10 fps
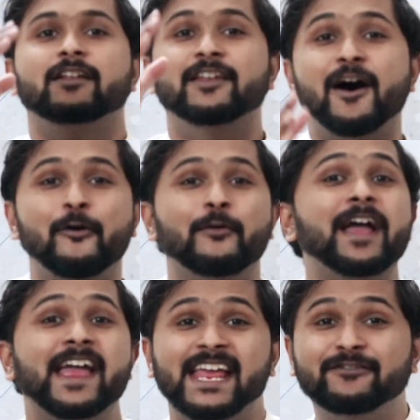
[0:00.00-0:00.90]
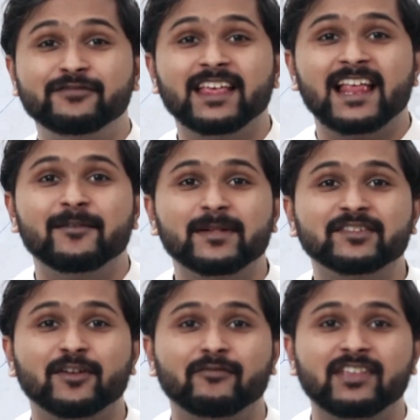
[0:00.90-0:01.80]
Now, if the
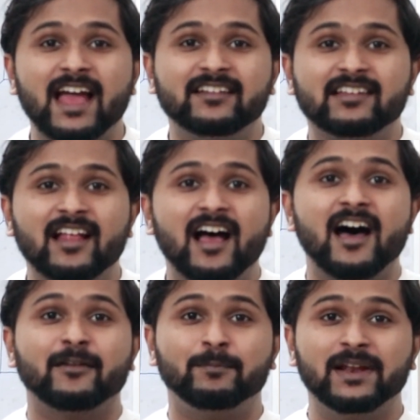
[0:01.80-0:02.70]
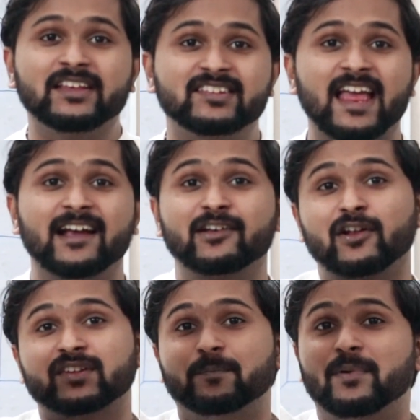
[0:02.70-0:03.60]
elements of the antenna are placed
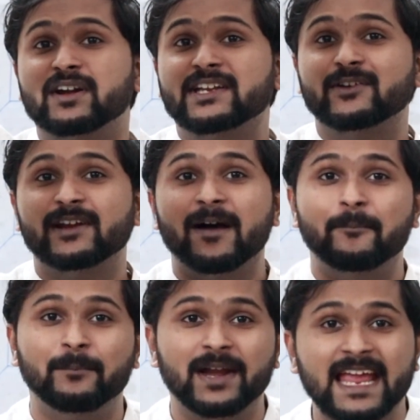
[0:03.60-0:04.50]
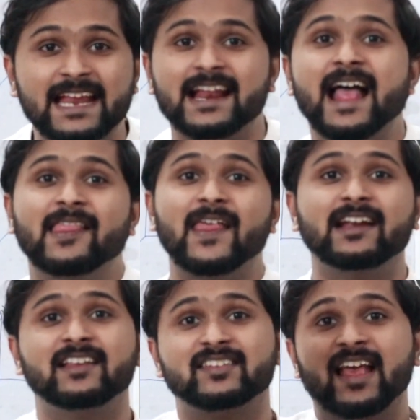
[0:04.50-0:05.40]
across a particular plane,
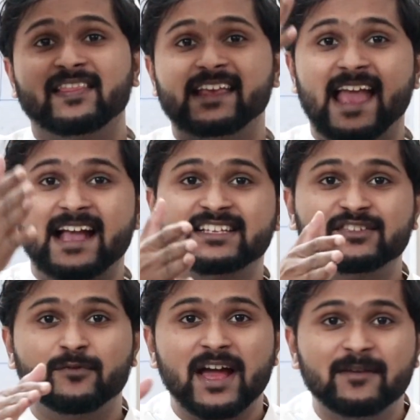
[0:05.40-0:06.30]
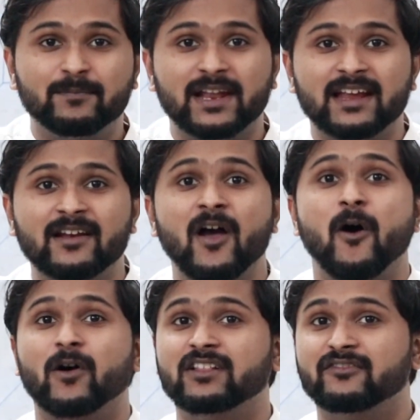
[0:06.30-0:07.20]
that is the xy plane
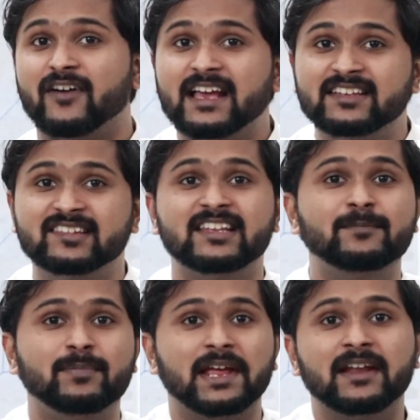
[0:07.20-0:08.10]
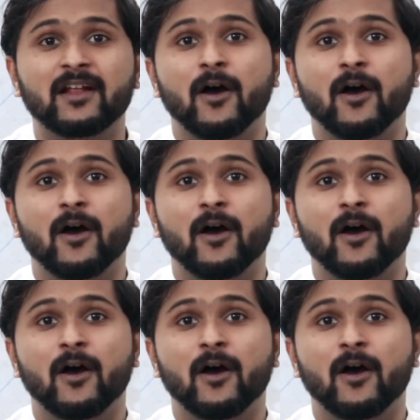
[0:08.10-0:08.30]
or the yz plane